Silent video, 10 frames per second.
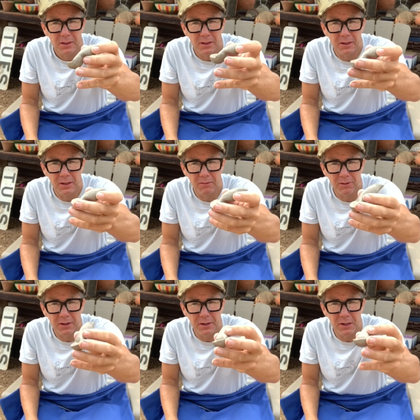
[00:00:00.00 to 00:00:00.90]

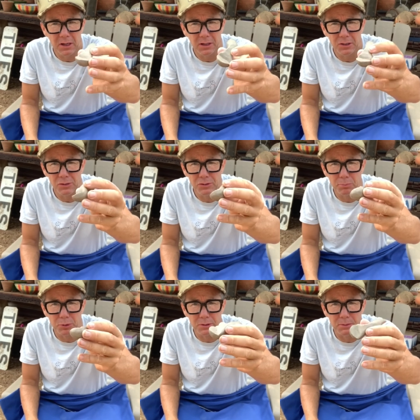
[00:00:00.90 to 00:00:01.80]
very
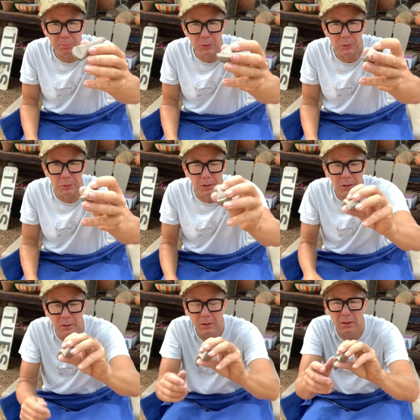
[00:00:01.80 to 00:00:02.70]
non-usable spoon,
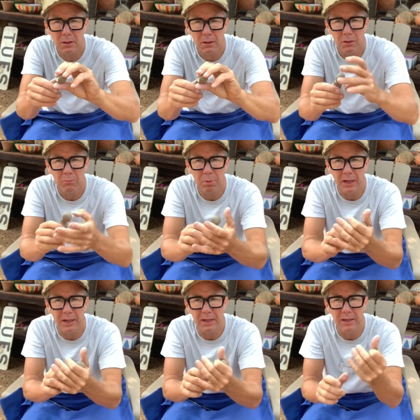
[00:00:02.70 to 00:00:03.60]

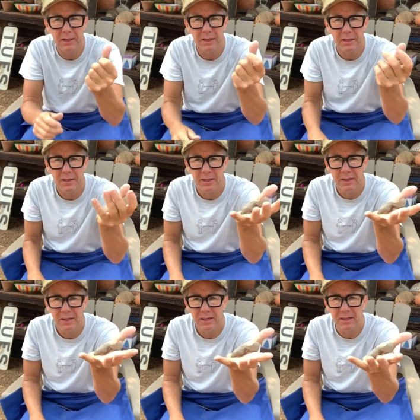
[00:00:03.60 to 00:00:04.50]
but
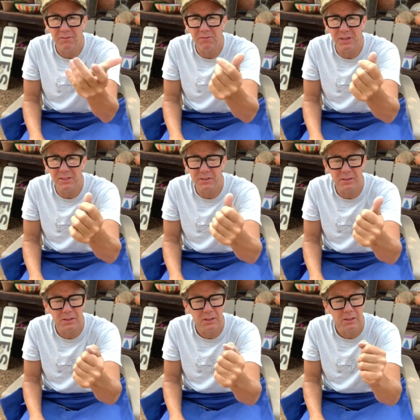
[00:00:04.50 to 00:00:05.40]
it fits
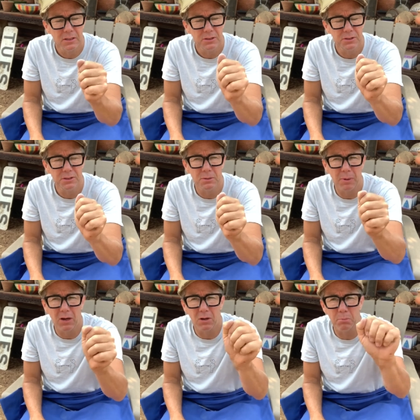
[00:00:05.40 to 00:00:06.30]
just
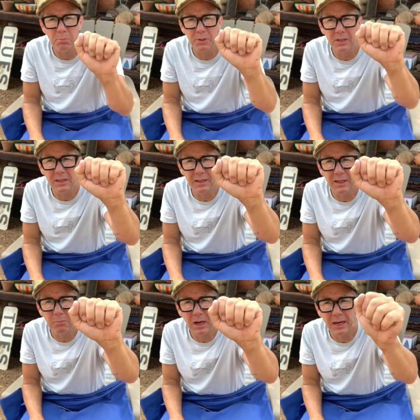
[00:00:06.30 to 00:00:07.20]
about completely
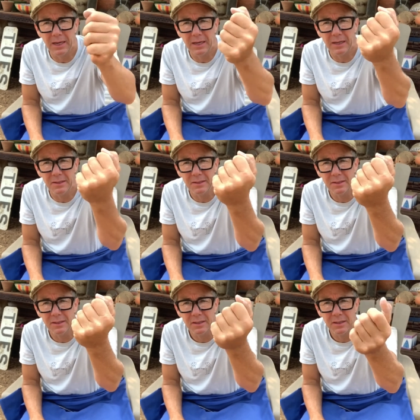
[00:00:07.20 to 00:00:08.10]
in my hand.
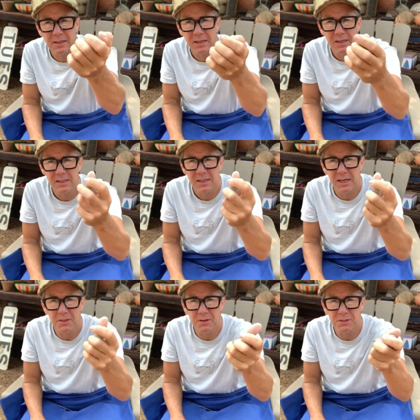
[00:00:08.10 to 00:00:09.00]

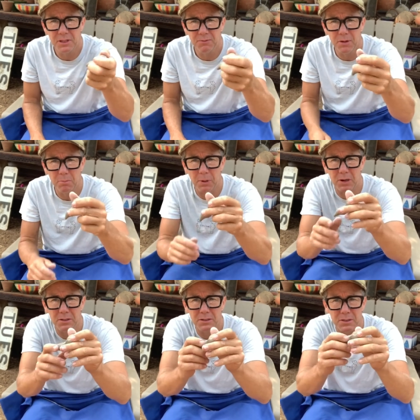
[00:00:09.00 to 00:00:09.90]
And there's different
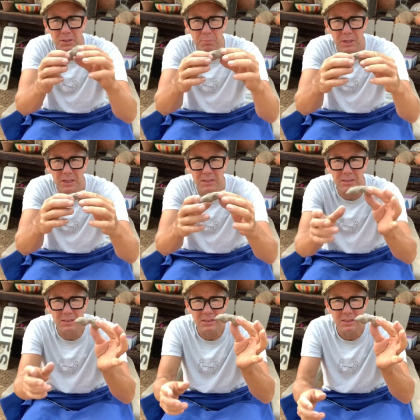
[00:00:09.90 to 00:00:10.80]
parts to the
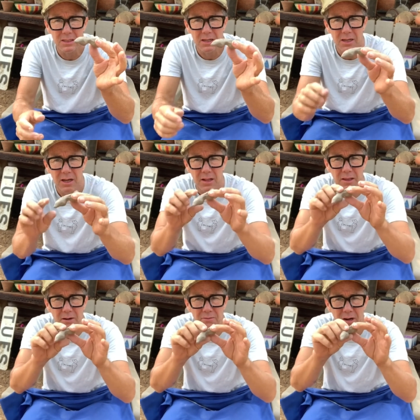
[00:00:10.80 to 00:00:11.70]
piece
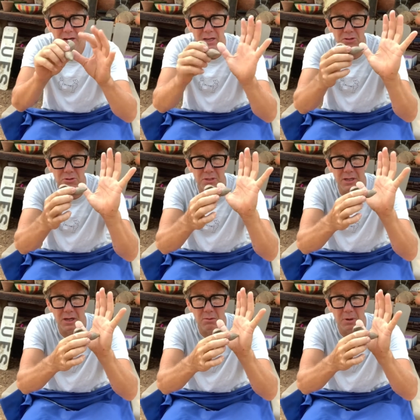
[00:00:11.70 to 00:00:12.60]
that are very
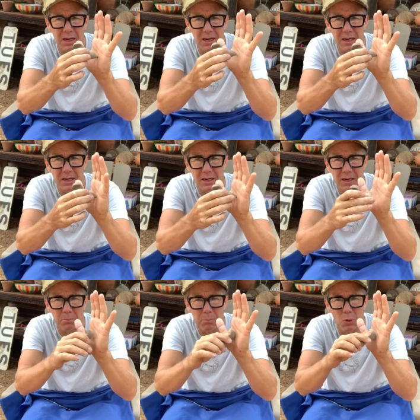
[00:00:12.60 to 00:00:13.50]
interesting on my hand, kind
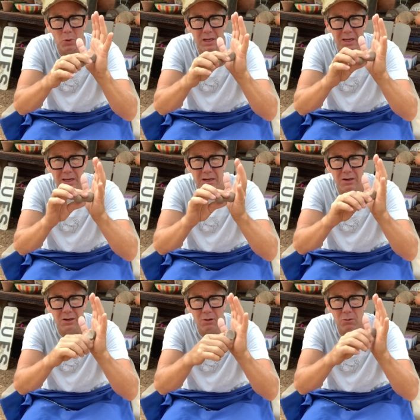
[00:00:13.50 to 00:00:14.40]
of pokey
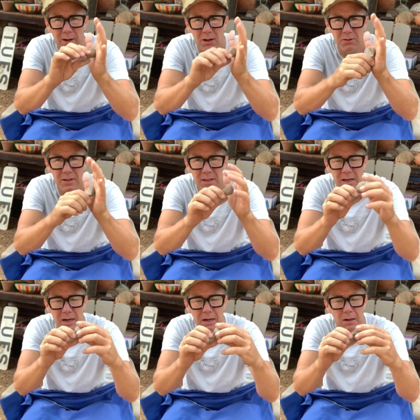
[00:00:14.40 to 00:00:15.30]
here, rounded
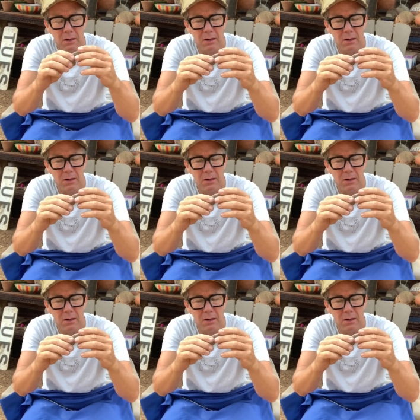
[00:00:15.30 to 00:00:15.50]
there.